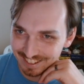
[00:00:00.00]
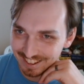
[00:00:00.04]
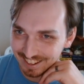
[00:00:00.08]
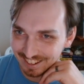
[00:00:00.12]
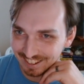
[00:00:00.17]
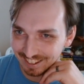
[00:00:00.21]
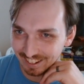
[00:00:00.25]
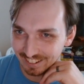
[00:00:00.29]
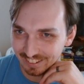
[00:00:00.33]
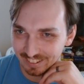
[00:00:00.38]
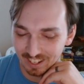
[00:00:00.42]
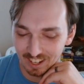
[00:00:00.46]

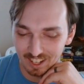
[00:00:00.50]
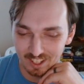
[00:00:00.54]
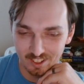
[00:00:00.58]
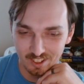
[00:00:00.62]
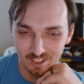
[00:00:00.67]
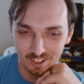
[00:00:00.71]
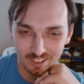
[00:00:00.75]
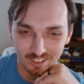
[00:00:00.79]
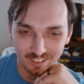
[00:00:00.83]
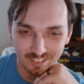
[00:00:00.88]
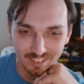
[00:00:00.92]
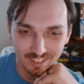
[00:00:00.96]
I got you.
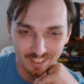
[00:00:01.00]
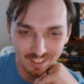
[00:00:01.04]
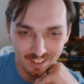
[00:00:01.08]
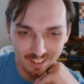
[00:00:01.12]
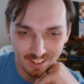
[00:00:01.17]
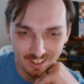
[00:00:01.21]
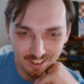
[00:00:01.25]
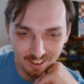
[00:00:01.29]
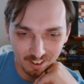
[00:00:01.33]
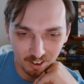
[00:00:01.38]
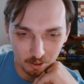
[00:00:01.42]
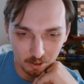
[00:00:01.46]

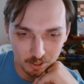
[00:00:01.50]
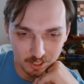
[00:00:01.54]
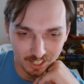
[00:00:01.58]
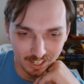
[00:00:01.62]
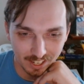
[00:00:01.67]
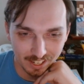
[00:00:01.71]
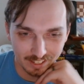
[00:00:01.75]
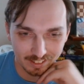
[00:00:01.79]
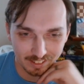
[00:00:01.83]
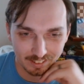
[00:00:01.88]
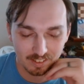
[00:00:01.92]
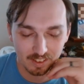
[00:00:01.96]

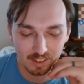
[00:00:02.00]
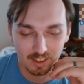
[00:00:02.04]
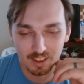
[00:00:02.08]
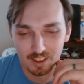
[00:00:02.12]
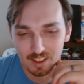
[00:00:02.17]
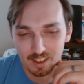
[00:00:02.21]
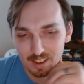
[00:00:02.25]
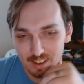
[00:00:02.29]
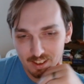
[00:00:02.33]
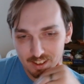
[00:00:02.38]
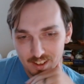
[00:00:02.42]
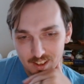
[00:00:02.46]
Okay.
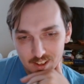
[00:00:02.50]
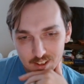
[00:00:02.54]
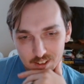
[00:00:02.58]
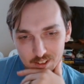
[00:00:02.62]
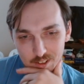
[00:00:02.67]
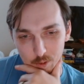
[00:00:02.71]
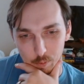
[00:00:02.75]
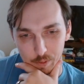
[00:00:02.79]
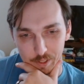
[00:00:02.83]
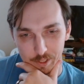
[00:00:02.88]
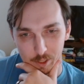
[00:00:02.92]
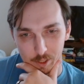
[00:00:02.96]

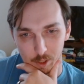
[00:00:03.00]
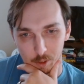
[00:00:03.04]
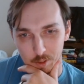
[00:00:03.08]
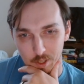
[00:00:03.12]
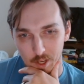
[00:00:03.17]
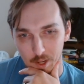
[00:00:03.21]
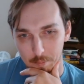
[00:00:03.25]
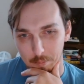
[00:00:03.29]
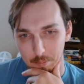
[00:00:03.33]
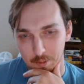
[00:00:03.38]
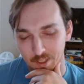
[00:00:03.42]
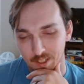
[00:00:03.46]
Queen goes
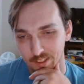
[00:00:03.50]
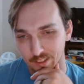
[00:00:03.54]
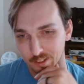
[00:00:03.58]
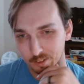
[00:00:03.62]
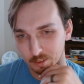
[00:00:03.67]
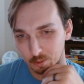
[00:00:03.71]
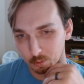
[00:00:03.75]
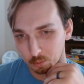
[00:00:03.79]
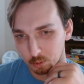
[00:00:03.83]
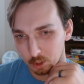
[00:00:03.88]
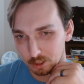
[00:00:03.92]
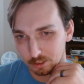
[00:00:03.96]
up, connecting
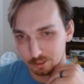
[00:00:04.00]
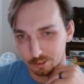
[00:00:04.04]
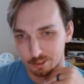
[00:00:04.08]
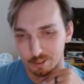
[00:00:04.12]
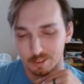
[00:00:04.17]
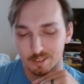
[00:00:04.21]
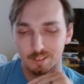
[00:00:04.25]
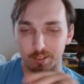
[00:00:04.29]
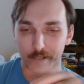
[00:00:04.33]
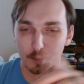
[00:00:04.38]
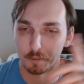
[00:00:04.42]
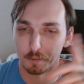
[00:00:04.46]
the
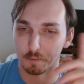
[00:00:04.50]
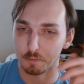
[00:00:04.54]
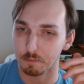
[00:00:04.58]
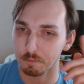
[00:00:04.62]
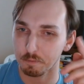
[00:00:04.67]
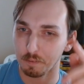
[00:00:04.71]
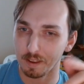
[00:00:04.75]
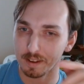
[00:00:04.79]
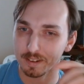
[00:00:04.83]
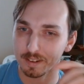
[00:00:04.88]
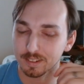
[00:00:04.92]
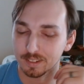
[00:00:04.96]
rooks,
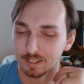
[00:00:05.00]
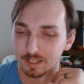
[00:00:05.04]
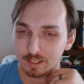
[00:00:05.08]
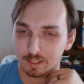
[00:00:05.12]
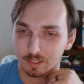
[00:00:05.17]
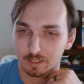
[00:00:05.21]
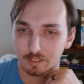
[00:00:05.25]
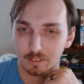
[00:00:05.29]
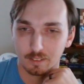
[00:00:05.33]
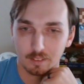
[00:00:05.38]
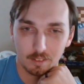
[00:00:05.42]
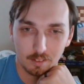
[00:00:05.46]

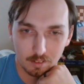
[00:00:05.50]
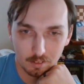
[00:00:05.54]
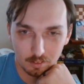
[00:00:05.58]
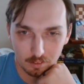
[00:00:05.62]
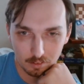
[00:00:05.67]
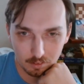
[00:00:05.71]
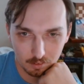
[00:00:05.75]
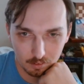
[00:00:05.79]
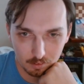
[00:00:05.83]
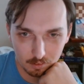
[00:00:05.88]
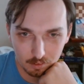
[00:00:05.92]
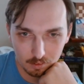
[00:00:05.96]
defending
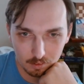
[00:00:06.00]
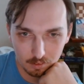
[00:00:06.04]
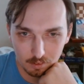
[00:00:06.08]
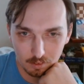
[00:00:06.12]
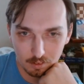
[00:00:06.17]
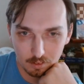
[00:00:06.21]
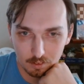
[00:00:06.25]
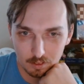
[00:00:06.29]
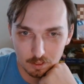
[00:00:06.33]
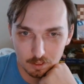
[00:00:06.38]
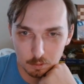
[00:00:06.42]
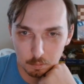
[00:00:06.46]

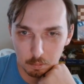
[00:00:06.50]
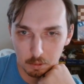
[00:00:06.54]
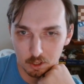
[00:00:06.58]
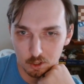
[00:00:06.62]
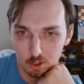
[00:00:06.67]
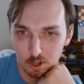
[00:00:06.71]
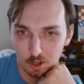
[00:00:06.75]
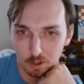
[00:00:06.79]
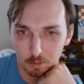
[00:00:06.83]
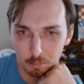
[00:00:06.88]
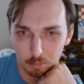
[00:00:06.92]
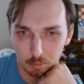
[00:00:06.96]
this
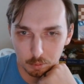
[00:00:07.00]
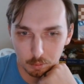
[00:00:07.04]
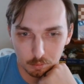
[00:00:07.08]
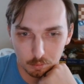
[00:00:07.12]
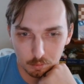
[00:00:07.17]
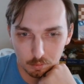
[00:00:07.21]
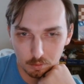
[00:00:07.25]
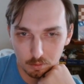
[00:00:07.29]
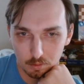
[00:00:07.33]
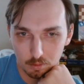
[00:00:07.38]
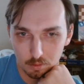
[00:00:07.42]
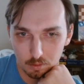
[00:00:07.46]
bishop
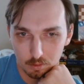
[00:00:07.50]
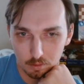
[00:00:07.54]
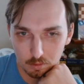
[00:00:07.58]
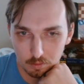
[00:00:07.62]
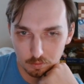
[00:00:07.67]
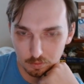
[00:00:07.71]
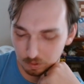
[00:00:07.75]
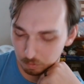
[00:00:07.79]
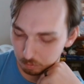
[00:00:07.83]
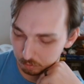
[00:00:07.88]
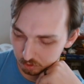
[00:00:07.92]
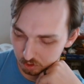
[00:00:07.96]

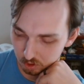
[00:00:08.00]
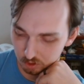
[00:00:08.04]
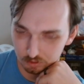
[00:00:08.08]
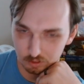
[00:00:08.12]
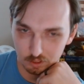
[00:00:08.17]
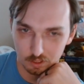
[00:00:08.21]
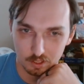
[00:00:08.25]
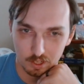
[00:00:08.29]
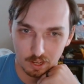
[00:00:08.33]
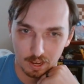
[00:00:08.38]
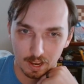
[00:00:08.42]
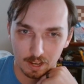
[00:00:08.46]
that was just
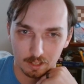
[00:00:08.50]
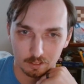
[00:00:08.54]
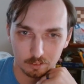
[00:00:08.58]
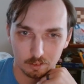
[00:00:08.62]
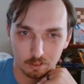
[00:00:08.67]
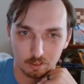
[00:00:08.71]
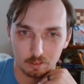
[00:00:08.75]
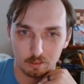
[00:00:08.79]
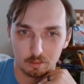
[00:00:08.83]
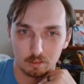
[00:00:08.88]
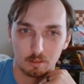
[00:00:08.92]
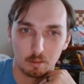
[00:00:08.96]

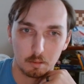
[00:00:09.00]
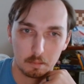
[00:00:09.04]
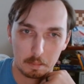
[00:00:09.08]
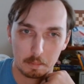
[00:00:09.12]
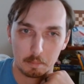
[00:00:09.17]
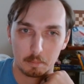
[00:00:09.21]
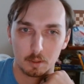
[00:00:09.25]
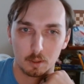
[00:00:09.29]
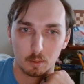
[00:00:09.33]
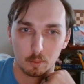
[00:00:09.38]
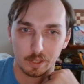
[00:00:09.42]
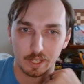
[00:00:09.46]
attacked.
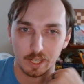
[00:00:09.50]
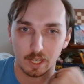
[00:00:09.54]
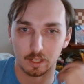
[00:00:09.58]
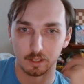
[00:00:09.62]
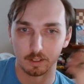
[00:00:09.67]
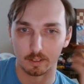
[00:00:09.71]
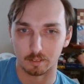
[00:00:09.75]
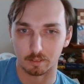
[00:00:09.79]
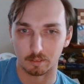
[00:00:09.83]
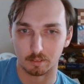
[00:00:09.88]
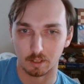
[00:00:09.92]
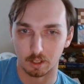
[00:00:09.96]
Remember, we got
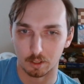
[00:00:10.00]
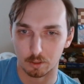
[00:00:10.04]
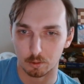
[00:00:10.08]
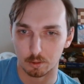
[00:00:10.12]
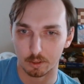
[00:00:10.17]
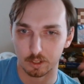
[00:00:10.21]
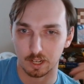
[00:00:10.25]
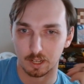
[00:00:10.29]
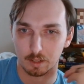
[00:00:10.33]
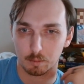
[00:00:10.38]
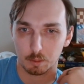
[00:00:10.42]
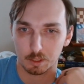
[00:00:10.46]
to
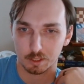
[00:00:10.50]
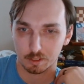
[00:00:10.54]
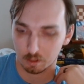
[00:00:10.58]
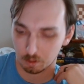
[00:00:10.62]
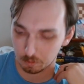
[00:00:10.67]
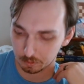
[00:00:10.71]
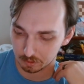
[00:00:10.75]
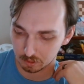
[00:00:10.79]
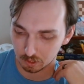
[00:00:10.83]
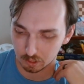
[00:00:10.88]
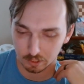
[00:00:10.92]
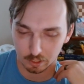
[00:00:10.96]
understand what's
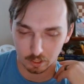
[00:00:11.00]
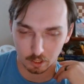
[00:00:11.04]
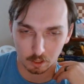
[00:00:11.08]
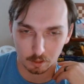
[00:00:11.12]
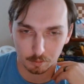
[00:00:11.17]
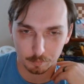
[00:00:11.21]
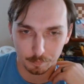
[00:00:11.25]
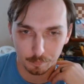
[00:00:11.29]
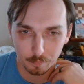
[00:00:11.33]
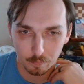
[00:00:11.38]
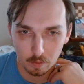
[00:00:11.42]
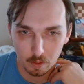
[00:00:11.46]
going on here.
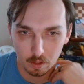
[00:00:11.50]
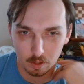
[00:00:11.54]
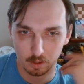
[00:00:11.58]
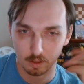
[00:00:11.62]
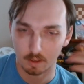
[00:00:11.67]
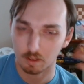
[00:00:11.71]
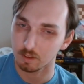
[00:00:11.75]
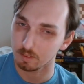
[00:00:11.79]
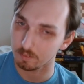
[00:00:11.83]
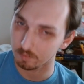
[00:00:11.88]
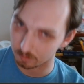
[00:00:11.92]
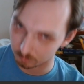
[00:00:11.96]

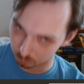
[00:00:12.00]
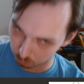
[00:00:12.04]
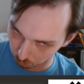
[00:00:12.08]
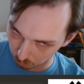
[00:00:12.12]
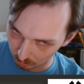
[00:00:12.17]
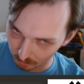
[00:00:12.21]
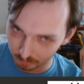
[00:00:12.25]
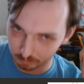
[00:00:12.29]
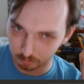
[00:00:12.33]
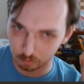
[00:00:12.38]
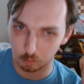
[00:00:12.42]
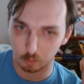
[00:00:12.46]
That's
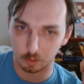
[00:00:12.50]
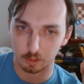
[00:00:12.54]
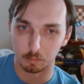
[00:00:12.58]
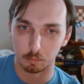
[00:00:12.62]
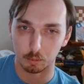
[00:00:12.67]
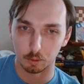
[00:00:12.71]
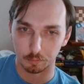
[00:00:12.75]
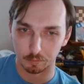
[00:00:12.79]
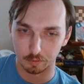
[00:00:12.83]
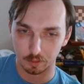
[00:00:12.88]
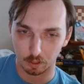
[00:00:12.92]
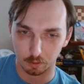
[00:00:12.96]
why the queen
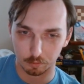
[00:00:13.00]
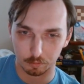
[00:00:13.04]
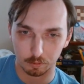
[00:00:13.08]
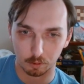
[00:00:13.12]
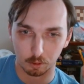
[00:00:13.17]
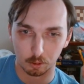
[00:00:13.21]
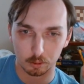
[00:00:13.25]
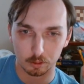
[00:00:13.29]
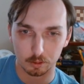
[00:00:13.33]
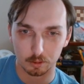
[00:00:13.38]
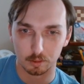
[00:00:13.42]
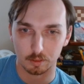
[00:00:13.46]
moved there,
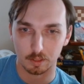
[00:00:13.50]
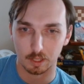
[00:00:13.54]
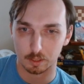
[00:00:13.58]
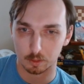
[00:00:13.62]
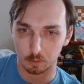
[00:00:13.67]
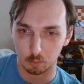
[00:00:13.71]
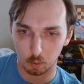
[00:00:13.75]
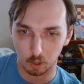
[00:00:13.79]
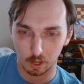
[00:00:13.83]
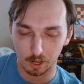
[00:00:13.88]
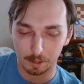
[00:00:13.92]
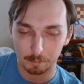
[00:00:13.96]
folks. That's
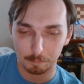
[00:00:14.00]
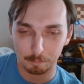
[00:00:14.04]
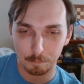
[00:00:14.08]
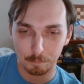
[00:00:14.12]
why.